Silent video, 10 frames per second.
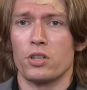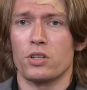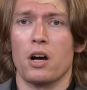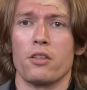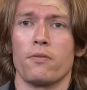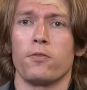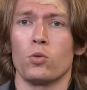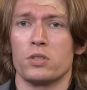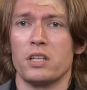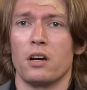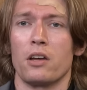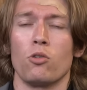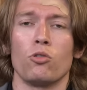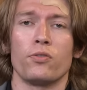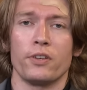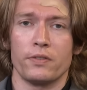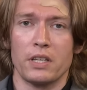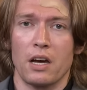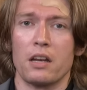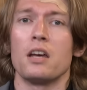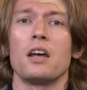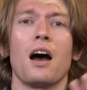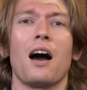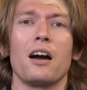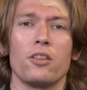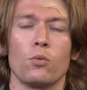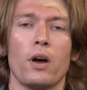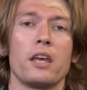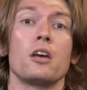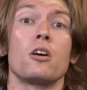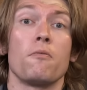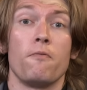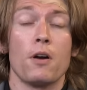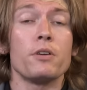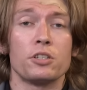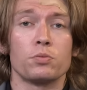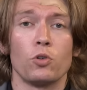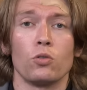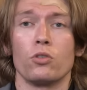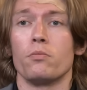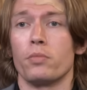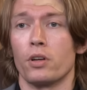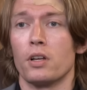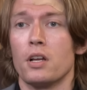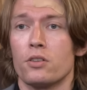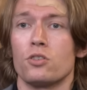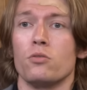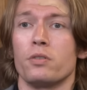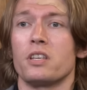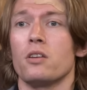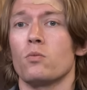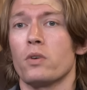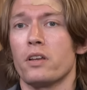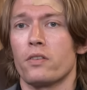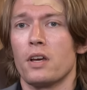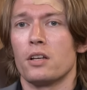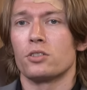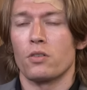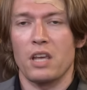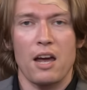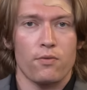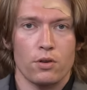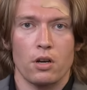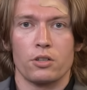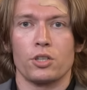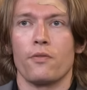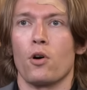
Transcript: is either 49 or 59. Either way, very small number to begin with. So the Afrikaners have